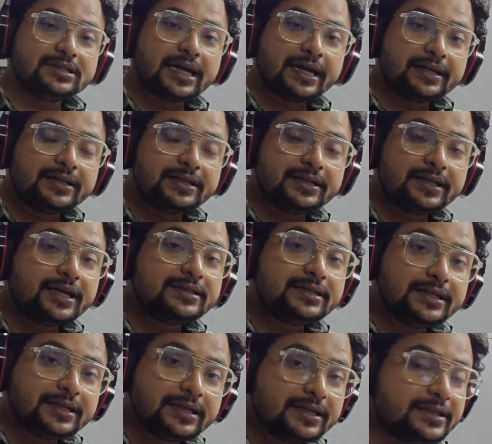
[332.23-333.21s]
sin theta
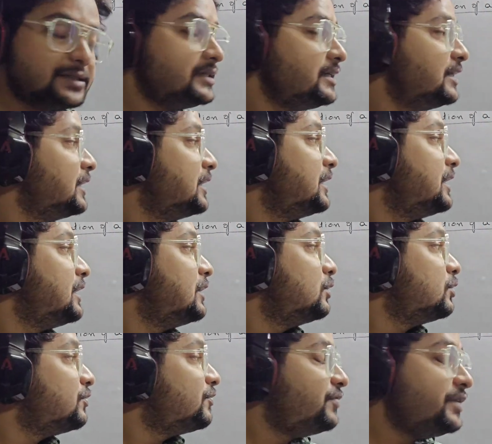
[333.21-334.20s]
is increasing,
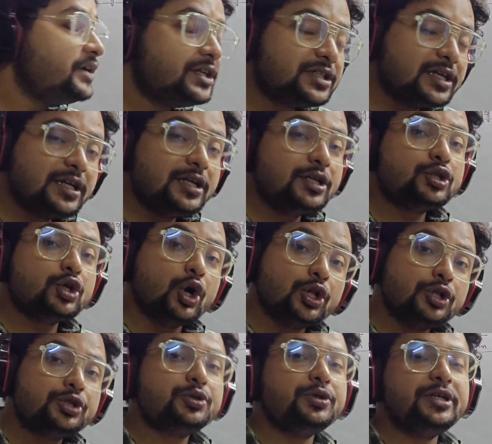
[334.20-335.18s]
friction is
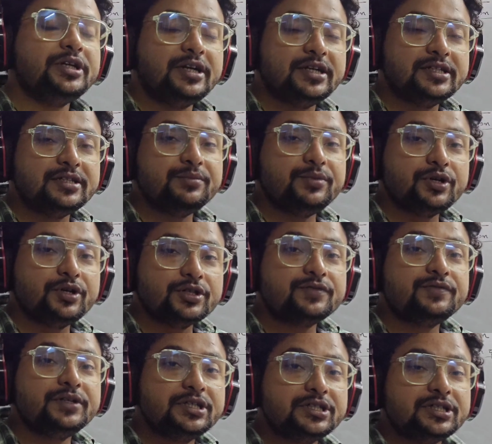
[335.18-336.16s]
also increasing,
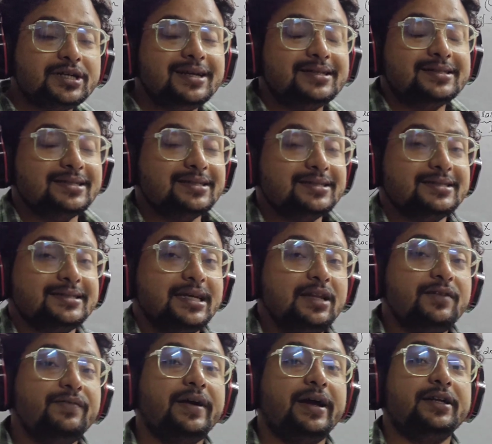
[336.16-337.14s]
because friction is a
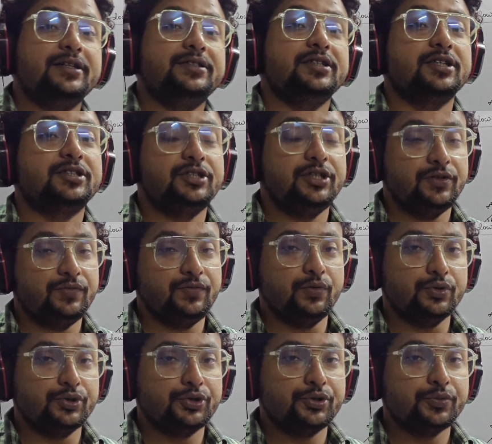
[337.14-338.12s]
self-adjusting
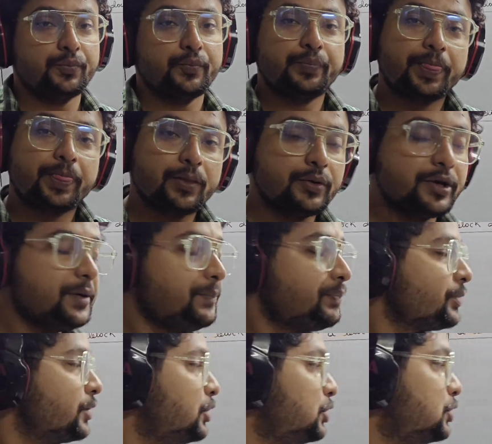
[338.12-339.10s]
force.
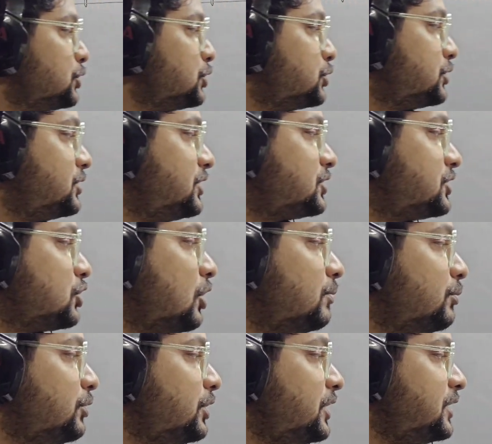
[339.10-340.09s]
Okay, so this
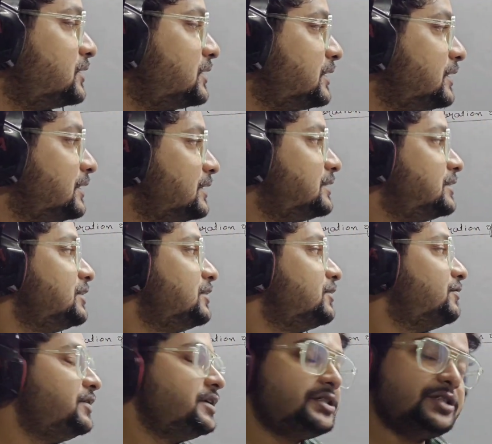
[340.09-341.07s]
component is
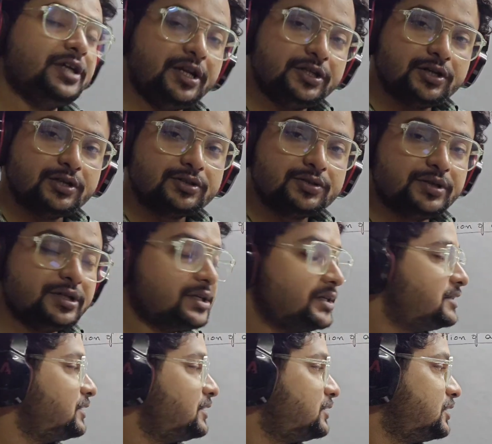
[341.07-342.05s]
increasing, friction is also
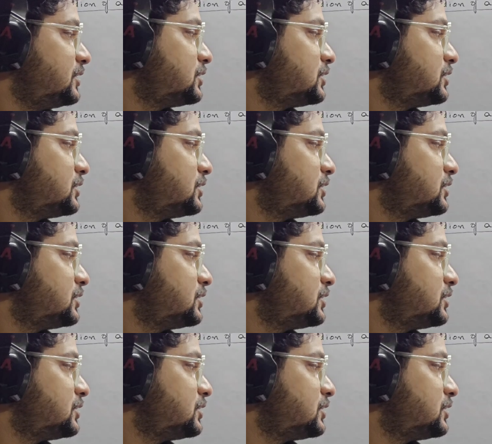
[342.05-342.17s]
increasing,